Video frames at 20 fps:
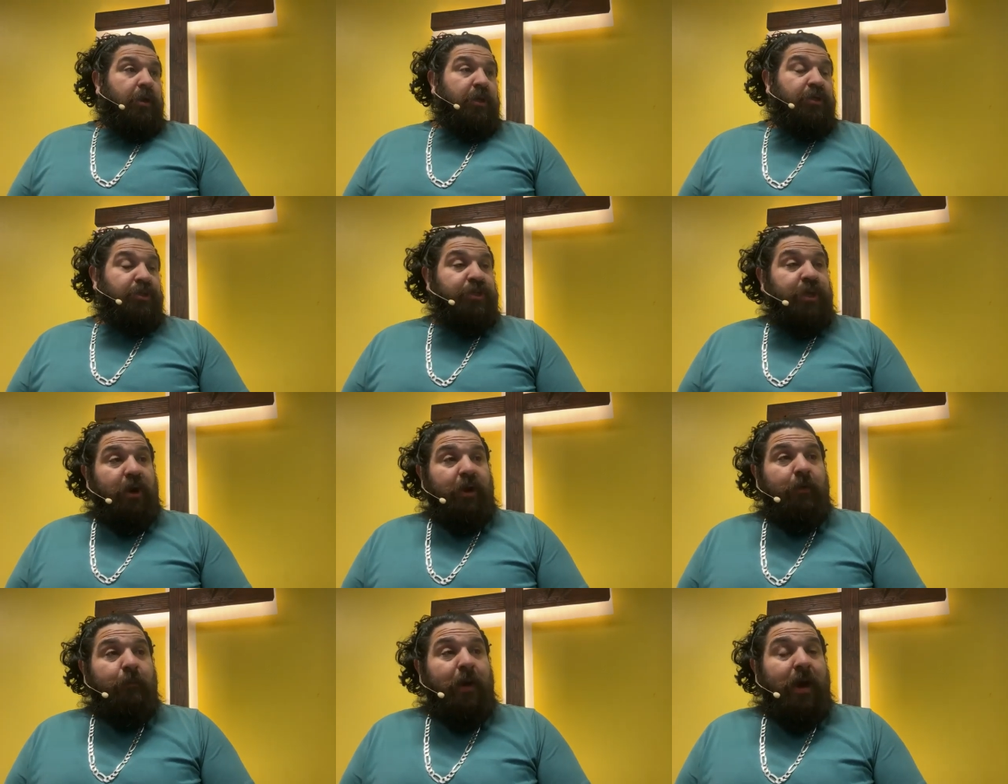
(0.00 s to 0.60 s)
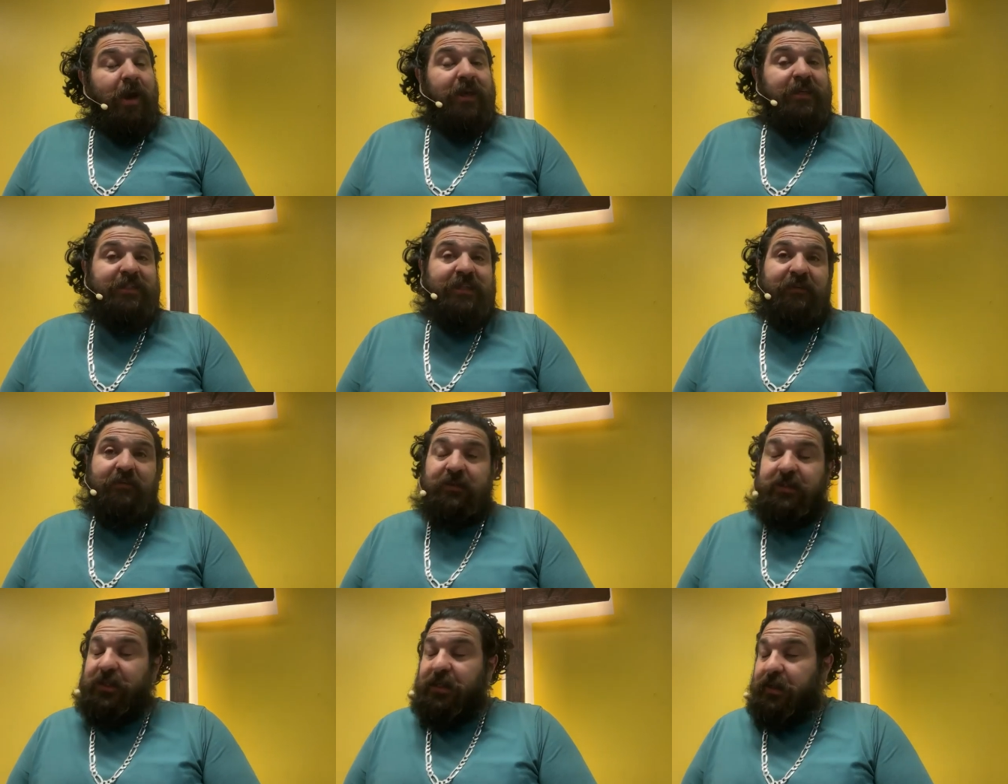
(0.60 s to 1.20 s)
Because Jeremiah
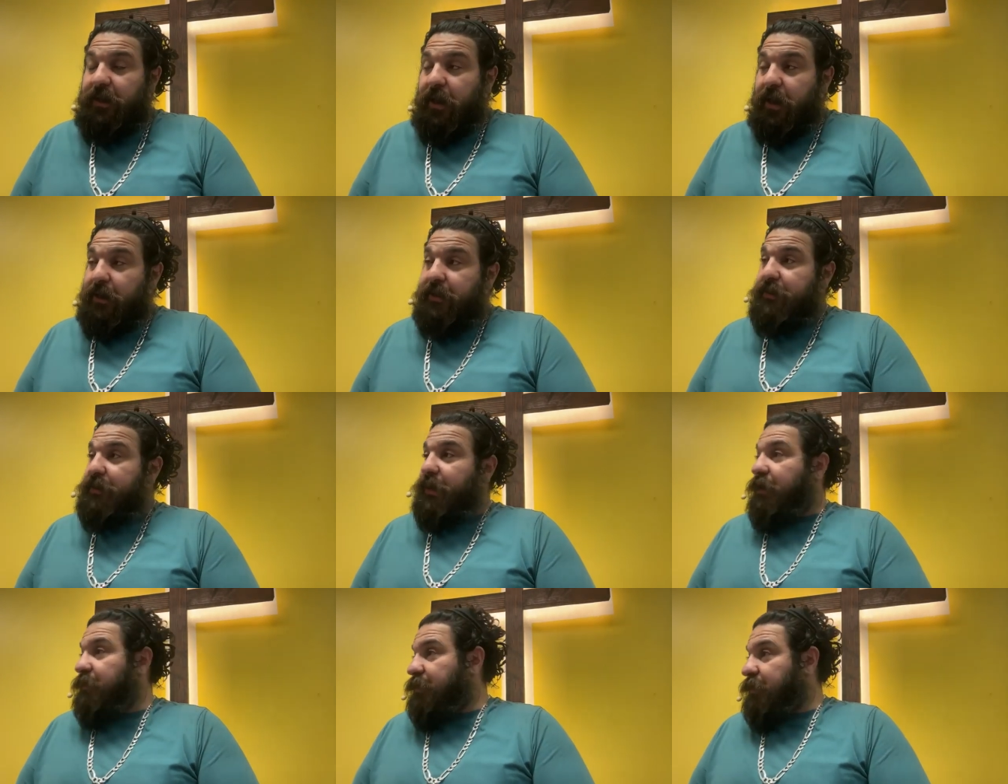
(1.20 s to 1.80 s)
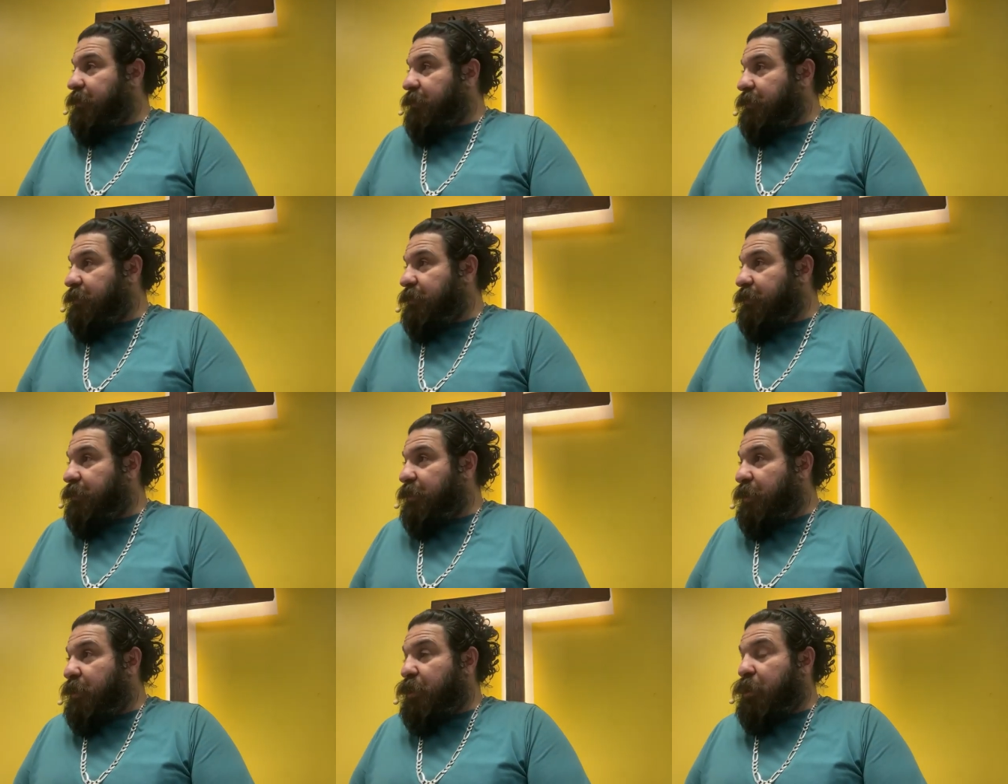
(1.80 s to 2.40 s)
79 tells
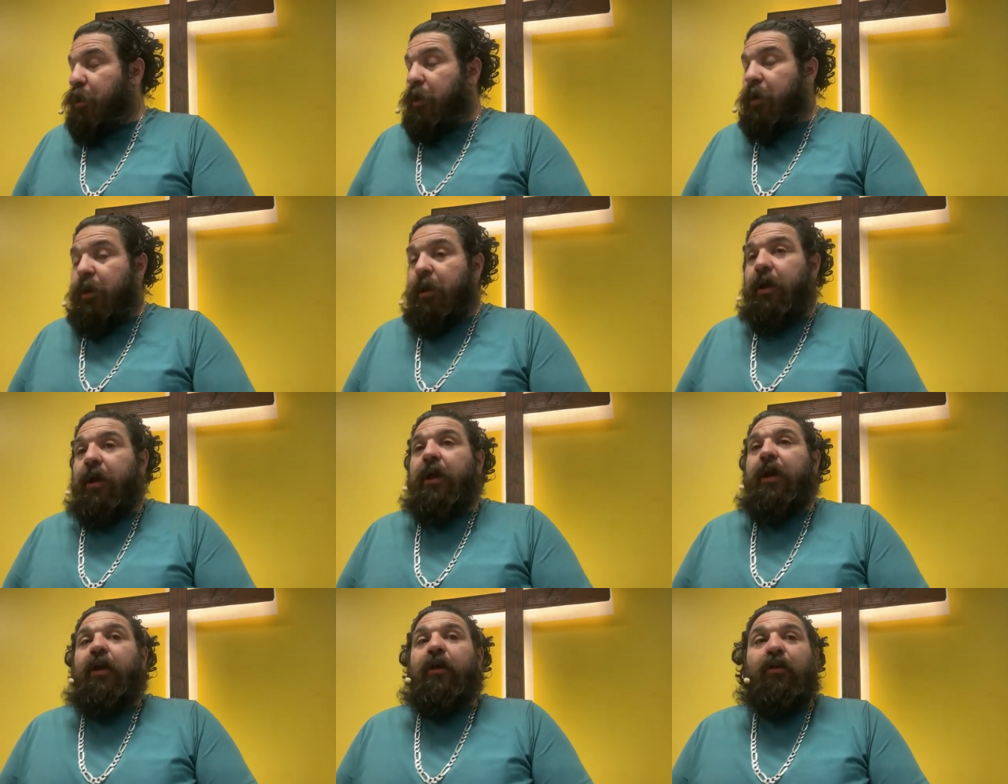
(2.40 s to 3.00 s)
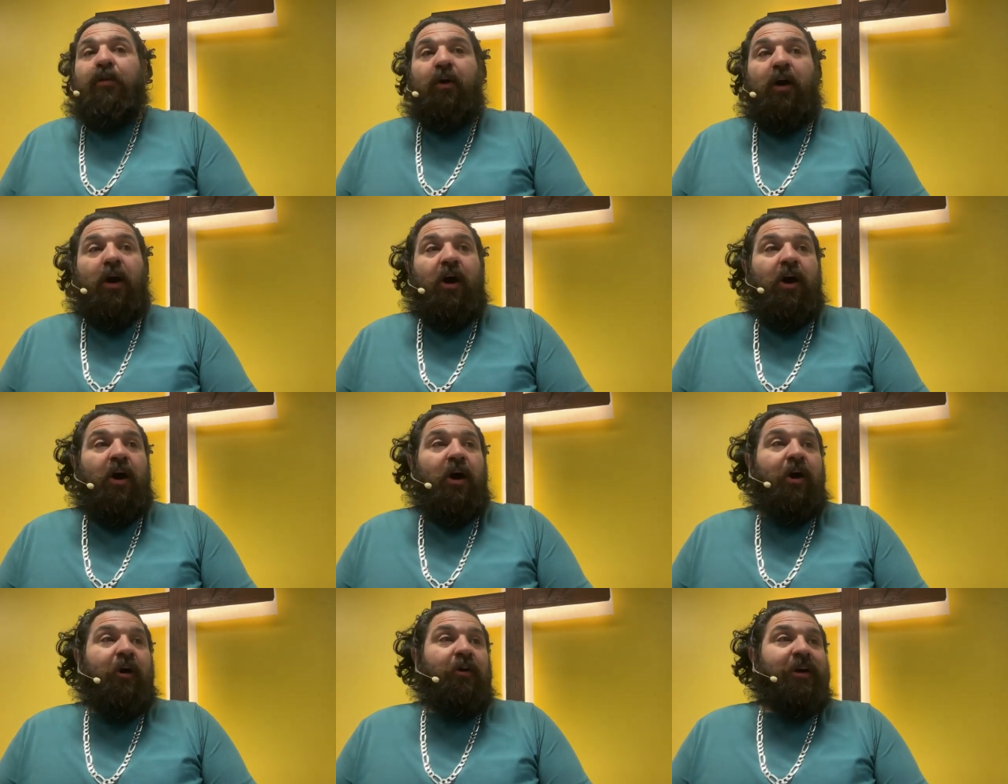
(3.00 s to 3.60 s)
us the
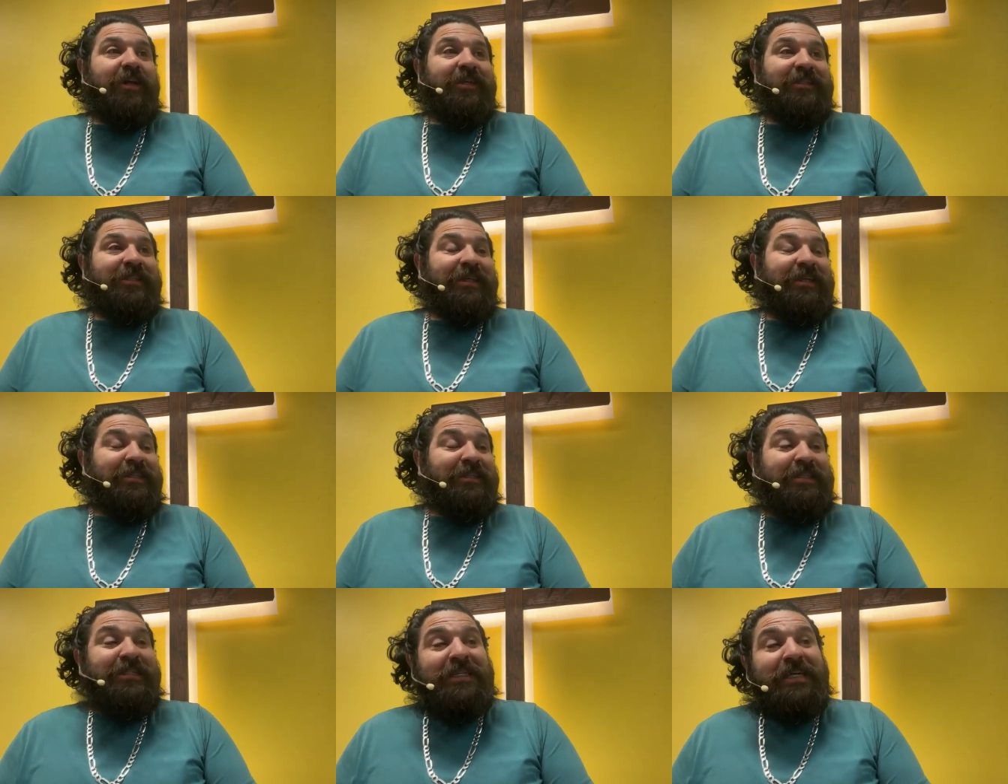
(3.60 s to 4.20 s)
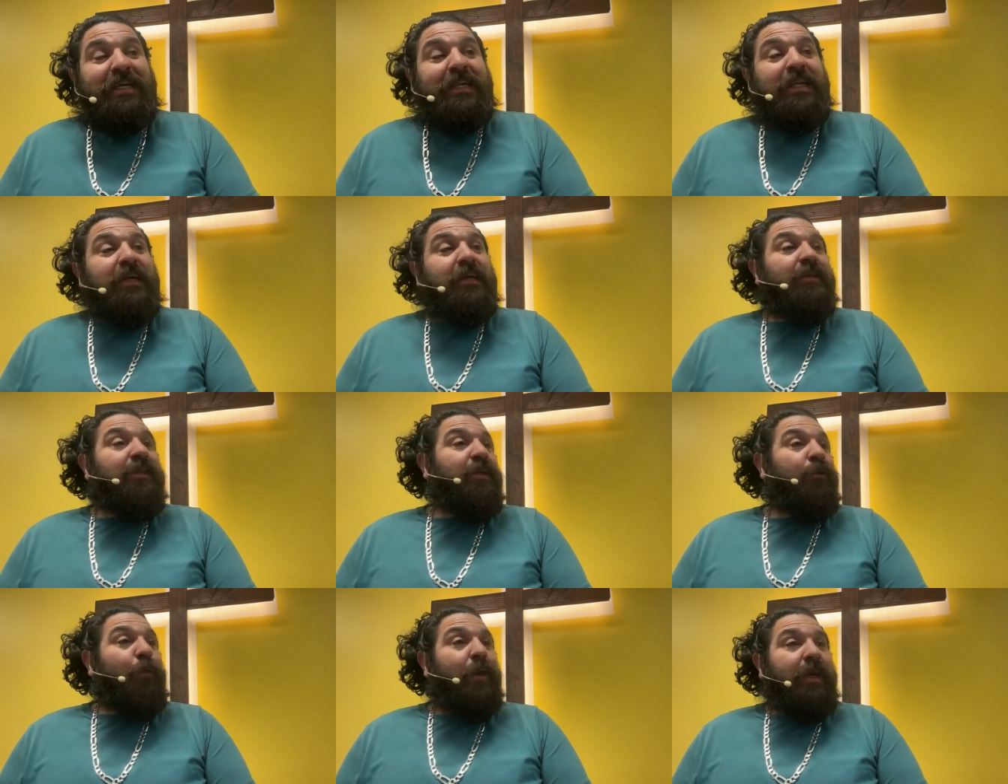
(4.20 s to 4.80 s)
heart is
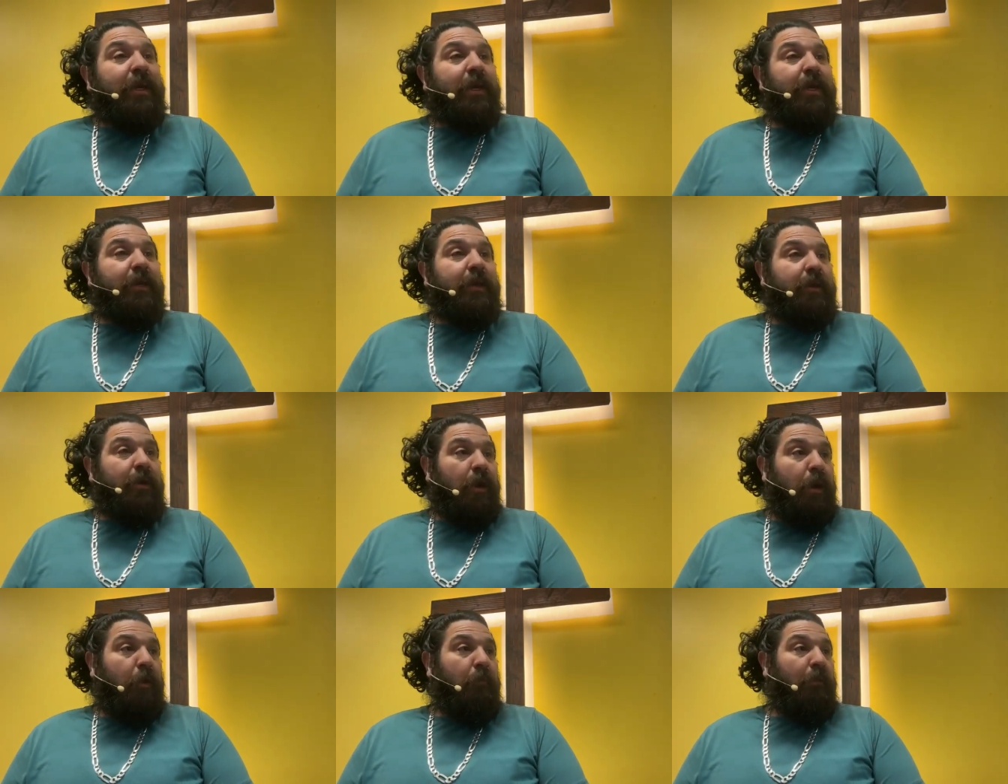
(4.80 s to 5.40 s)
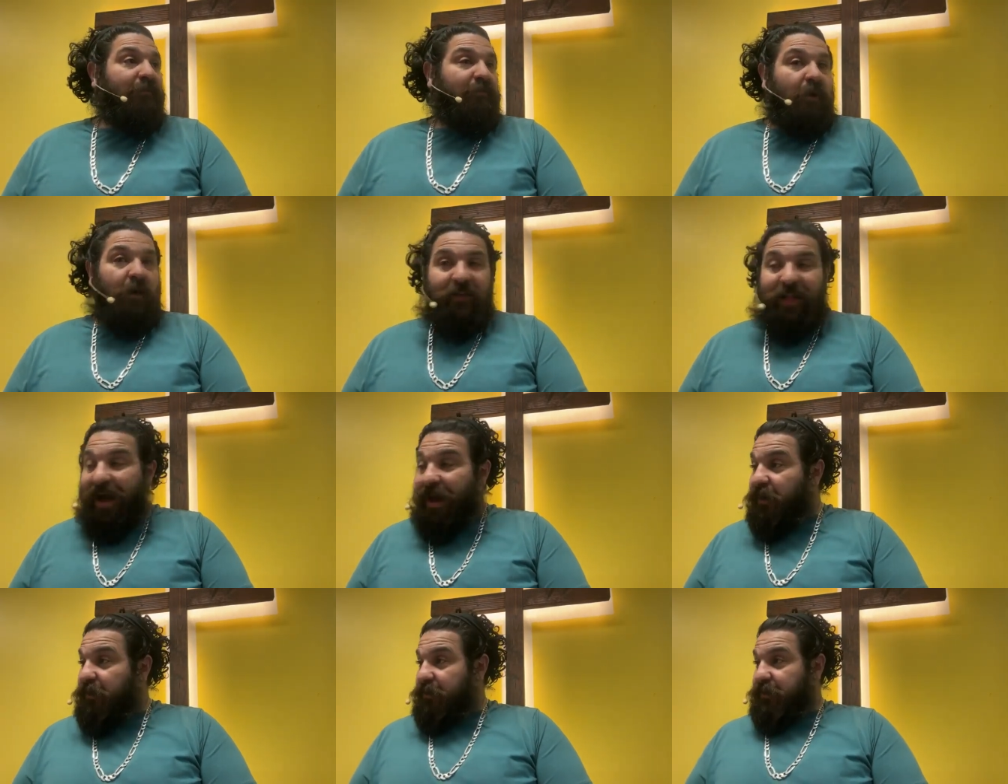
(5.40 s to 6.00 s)
exceedingly wicked above
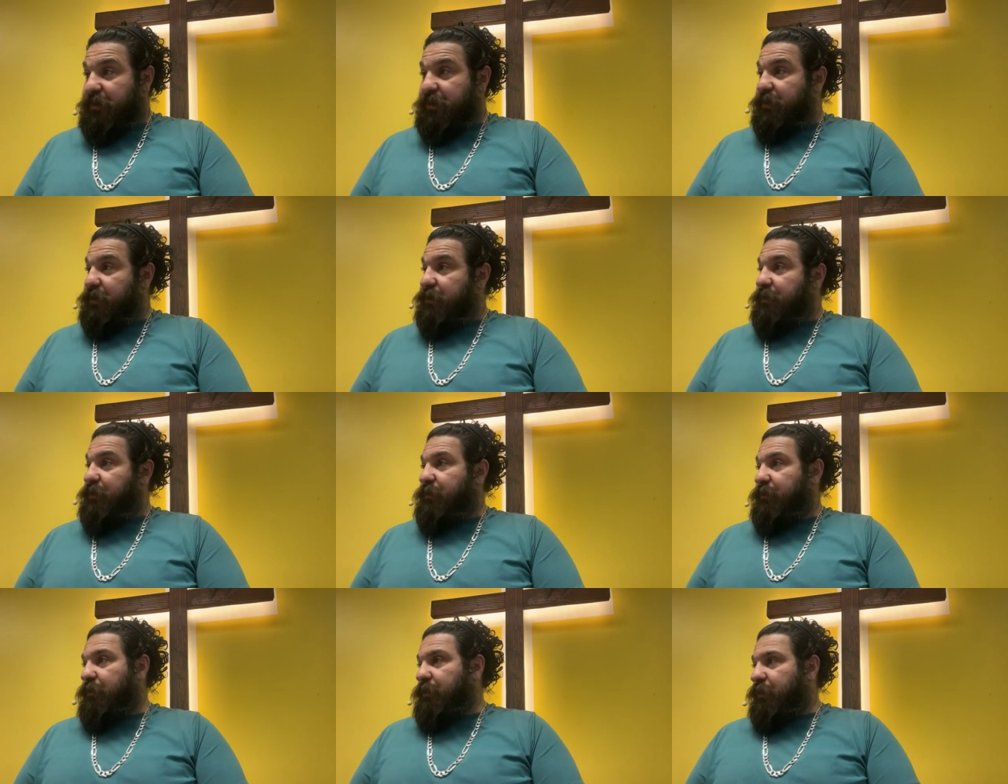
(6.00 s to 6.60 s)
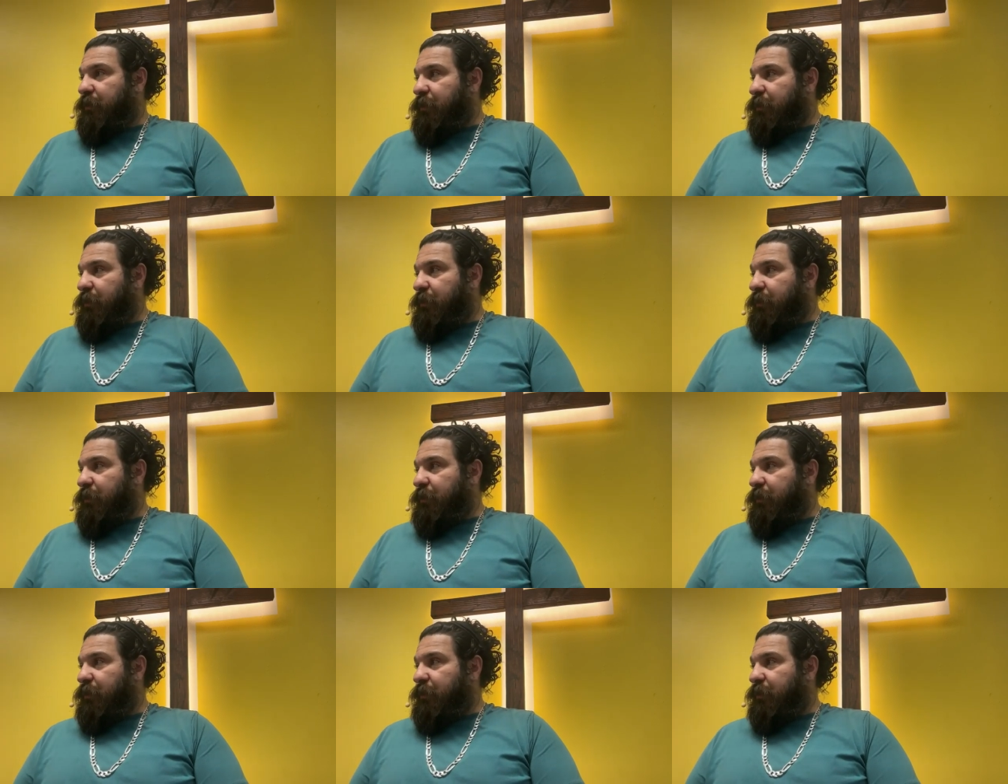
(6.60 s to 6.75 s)
all else.